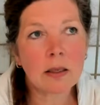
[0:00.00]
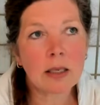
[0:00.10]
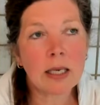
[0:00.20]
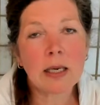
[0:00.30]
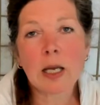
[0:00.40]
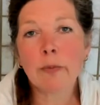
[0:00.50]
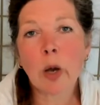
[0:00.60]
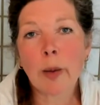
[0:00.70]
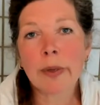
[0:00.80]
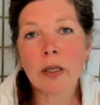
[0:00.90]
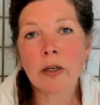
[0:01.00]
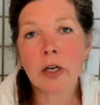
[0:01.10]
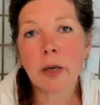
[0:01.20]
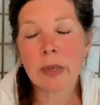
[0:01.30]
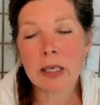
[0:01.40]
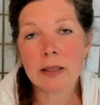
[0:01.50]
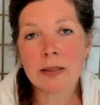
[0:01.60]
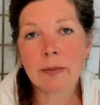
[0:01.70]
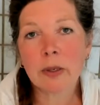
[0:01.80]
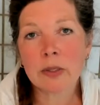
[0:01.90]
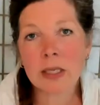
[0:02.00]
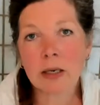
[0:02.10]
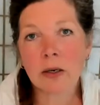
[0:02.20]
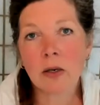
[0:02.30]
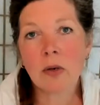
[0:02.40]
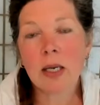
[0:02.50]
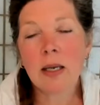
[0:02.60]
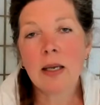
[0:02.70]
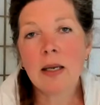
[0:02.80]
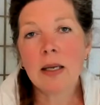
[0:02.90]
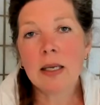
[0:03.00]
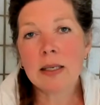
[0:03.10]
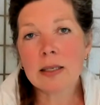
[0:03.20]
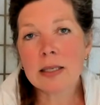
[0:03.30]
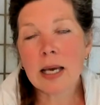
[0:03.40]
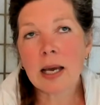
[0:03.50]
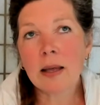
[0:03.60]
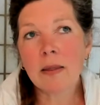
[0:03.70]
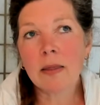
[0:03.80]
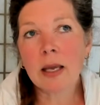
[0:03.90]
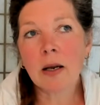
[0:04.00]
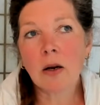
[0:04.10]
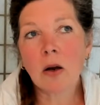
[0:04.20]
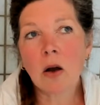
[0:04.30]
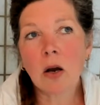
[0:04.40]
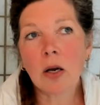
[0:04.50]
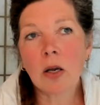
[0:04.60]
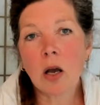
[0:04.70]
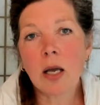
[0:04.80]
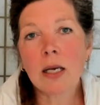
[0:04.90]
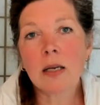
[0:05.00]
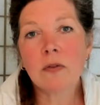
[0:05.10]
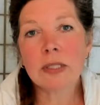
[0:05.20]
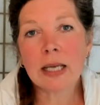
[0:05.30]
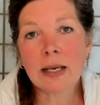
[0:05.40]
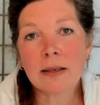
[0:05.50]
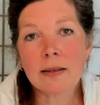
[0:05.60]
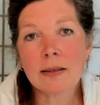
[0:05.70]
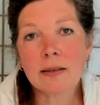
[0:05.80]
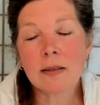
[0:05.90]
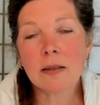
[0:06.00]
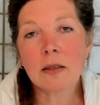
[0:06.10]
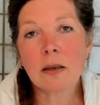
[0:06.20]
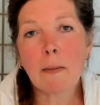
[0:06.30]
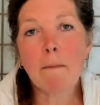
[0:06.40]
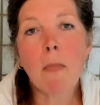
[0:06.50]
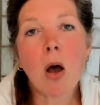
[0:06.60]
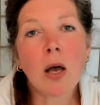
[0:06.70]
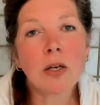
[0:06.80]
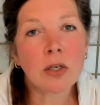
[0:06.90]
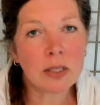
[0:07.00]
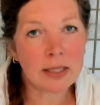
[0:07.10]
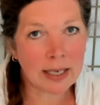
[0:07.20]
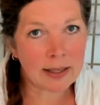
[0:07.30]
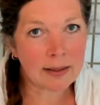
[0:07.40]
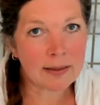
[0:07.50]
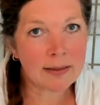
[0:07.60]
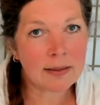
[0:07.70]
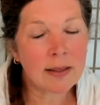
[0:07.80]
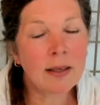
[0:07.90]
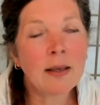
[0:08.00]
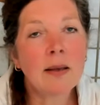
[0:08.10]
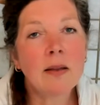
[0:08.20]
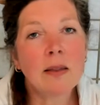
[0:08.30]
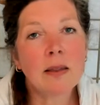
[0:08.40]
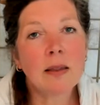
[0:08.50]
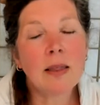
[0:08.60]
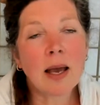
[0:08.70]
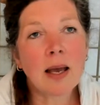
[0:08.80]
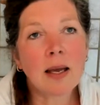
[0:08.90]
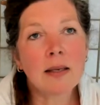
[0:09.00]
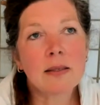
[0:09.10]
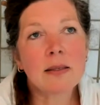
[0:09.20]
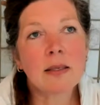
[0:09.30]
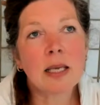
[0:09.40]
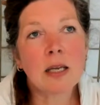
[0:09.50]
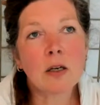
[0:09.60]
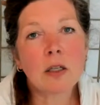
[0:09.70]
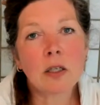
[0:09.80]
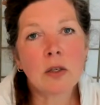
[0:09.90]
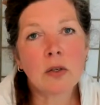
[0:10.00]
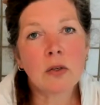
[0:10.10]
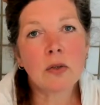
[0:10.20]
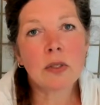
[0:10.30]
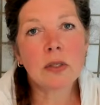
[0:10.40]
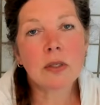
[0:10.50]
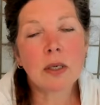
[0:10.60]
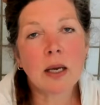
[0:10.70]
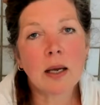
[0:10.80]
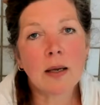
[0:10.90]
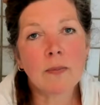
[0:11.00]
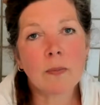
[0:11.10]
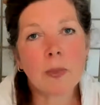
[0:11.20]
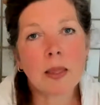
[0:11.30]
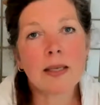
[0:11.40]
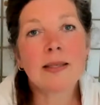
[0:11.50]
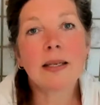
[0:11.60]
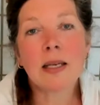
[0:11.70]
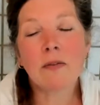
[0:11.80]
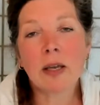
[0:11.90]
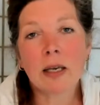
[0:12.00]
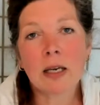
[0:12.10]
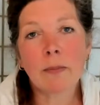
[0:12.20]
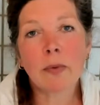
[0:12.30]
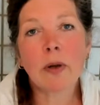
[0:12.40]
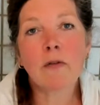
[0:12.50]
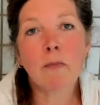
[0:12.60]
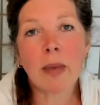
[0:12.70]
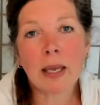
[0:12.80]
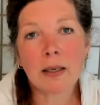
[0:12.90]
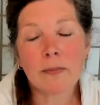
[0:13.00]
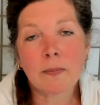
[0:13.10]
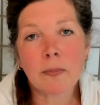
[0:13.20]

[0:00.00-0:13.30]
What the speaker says: in unpopular opinions about tarot, is that there are not enough decks, modern decks, that include a significant number of men